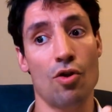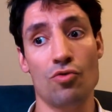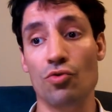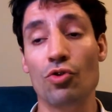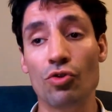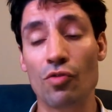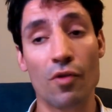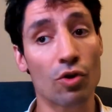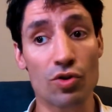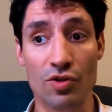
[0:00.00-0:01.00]
you don't over
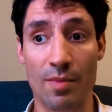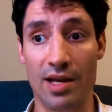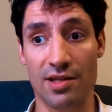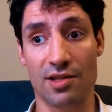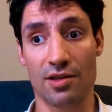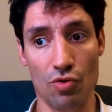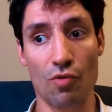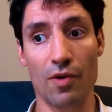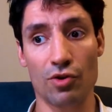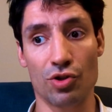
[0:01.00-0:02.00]
customize your
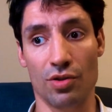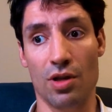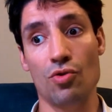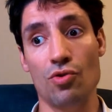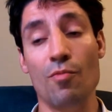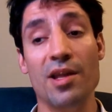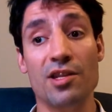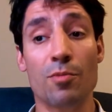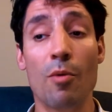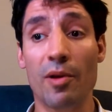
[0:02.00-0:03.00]
version, you
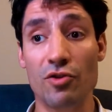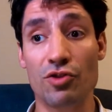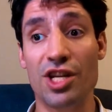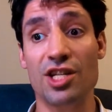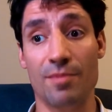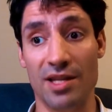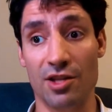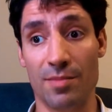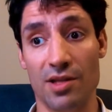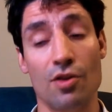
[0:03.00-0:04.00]
manage properly change
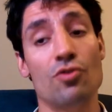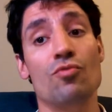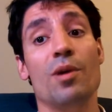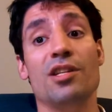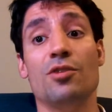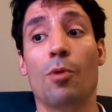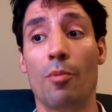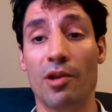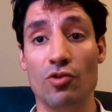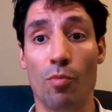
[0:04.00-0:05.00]
management, you manage
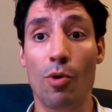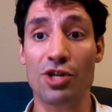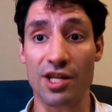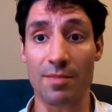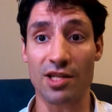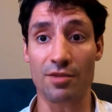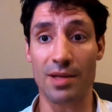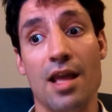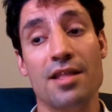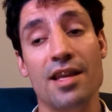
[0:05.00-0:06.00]
properly your project
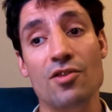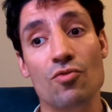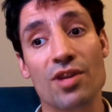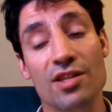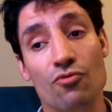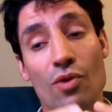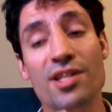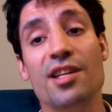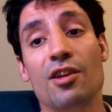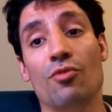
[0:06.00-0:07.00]
management, then you can
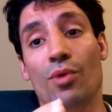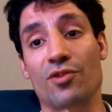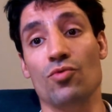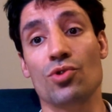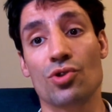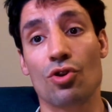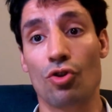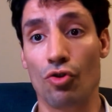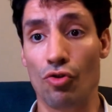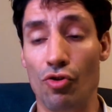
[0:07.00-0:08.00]
drastically reduce
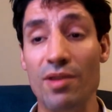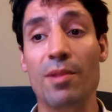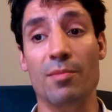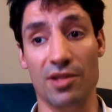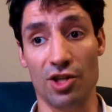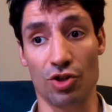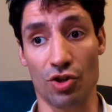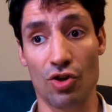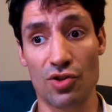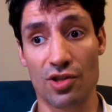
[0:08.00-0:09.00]
the implementation
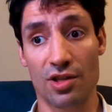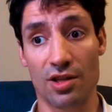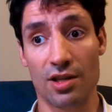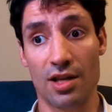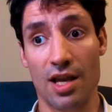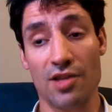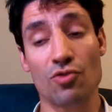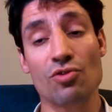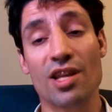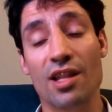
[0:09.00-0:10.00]
cost. And so
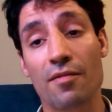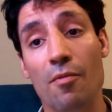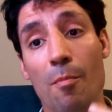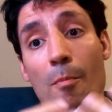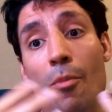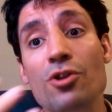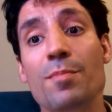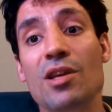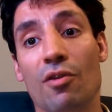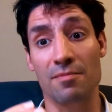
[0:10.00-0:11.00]
you can have a much
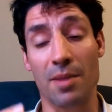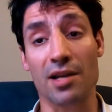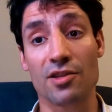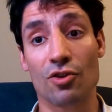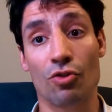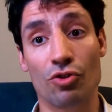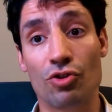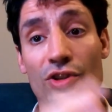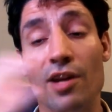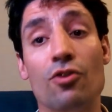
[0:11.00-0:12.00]
bigger impact on the
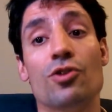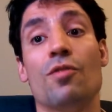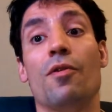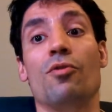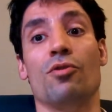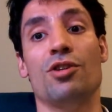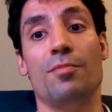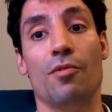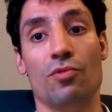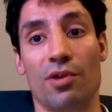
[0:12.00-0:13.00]
total cost of ownership
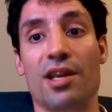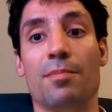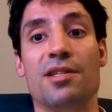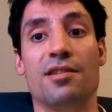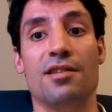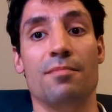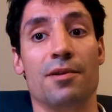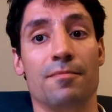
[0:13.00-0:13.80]
of your ERP system.